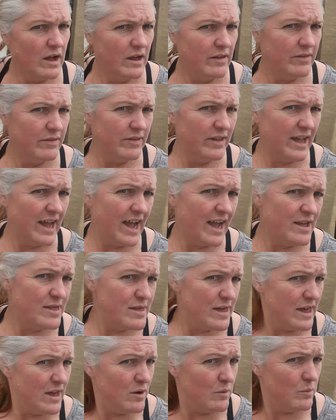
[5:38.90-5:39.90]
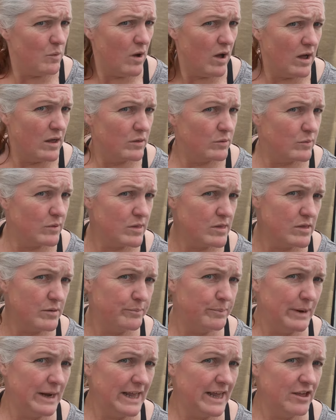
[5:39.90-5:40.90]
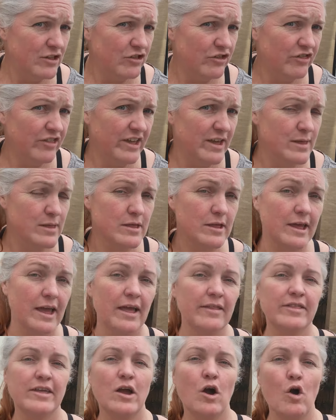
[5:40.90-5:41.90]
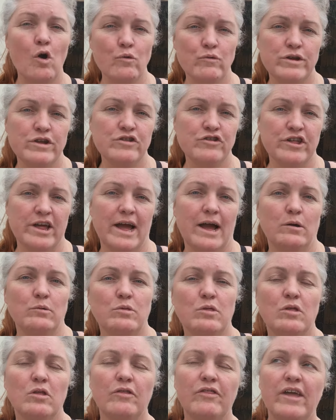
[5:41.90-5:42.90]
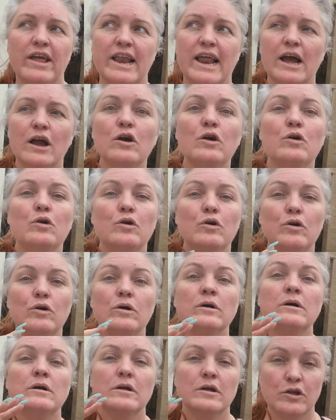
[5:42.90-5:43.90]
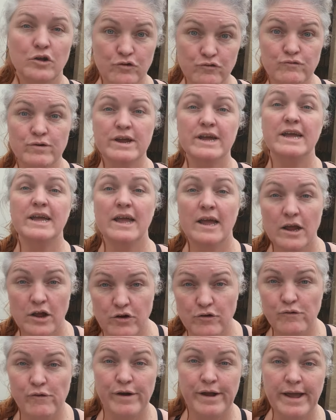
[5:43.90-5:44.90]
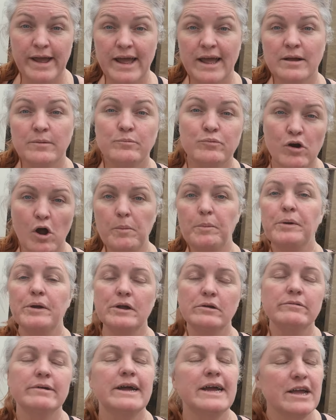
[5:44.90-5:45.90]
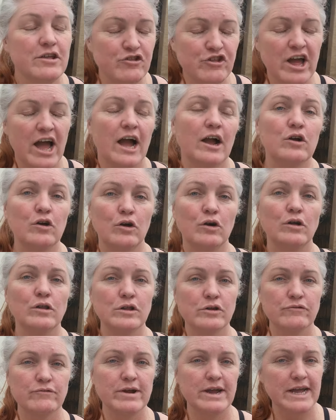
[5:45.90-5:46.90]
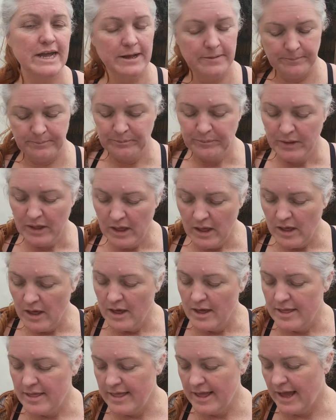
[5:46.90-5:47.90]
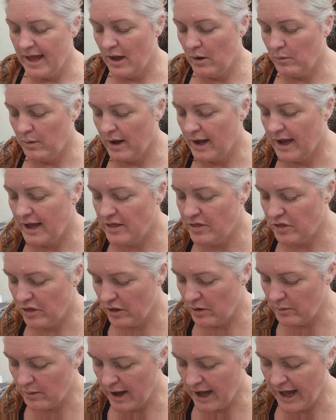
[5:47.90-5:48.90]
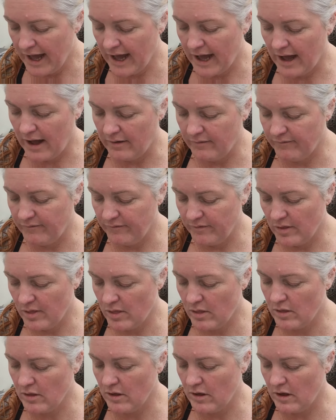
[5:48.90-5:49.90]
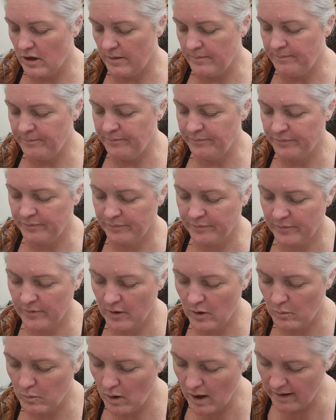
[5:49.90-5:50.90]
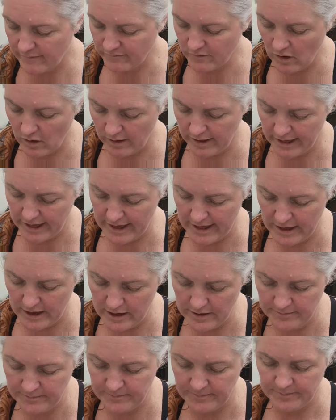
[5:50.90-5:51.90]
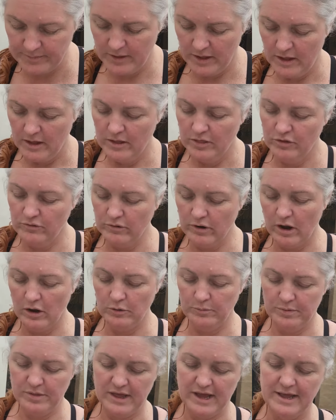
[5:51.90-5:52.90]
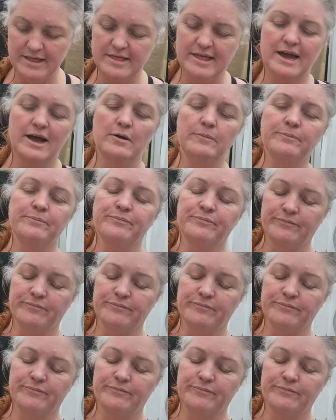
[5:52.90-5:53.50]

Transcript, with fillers: the idea was was to bleach this to get the orange out so then i could go grey grey proper grey charcoal grey now, I do have some, what I've got here, they're all upside down.